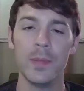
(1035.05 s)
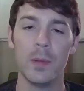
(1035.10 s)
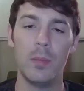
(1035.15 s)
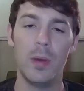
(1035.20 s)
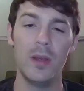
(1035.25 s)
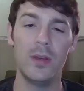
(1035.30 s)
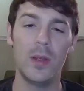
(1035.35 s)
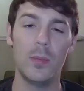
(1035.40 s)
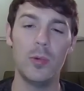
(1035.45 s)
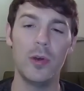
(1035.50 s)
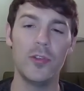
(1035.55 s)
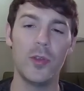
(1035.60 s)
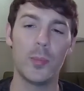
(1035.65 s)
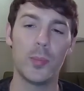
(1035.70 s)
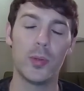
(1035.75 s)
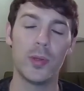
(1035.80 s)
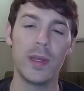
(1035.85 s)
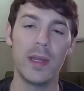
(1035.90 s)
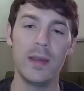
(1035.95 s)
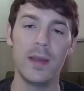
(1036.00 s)
but double has a
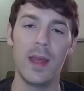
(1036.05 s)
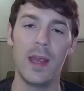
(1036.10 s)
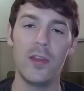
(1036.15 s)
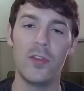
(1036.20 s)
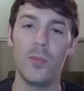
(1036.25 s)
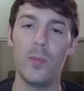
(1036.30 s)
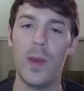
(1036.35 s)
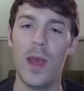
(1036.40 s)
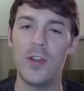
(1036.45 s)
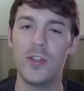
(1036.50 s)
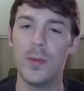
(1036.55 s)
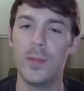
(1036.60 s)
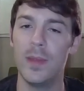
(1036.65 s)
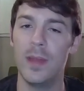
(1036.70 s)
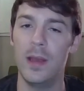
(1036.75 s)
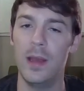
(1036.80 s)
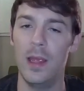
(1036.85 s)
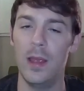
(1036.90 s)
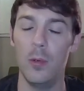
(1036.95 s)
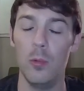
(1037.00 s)
pretty nice
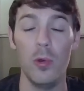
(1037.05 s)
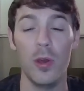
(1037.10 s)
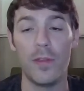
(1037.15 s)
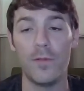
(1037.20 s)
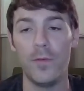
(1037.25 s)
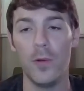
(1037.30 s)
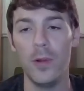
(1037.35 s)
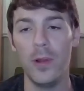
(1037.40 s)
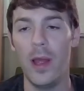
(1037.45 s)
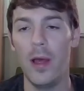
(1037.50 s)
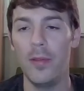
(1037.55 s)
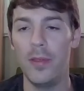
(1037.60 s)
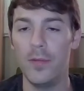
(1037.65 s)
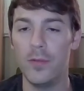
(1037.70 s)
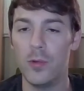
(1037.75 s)
matchup with full health,